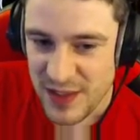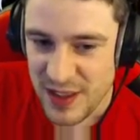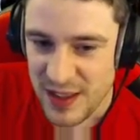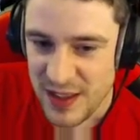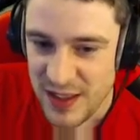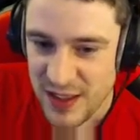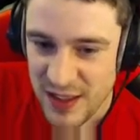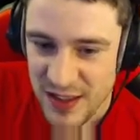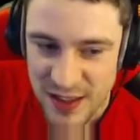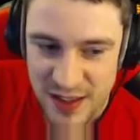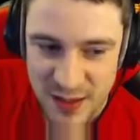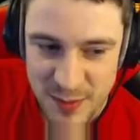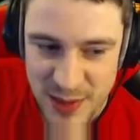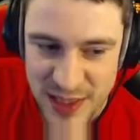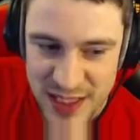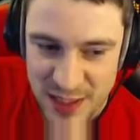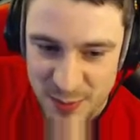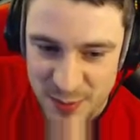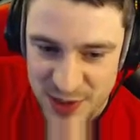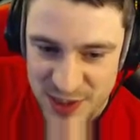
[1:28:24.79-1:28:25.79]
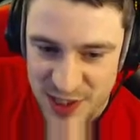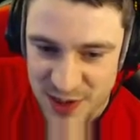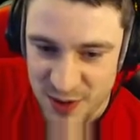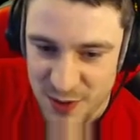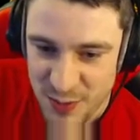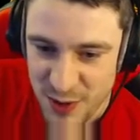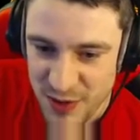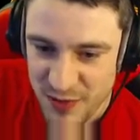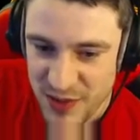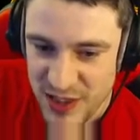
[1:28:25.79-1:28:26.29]
I mean, that particular
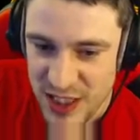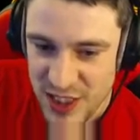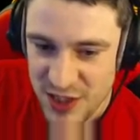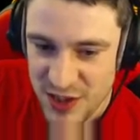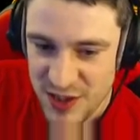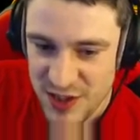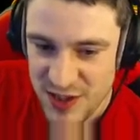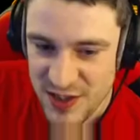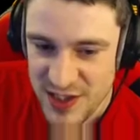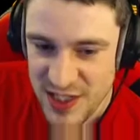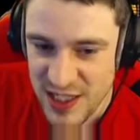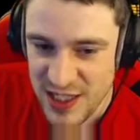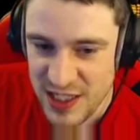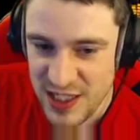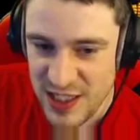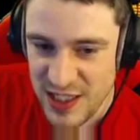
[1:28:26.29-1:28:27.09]
modification is saying it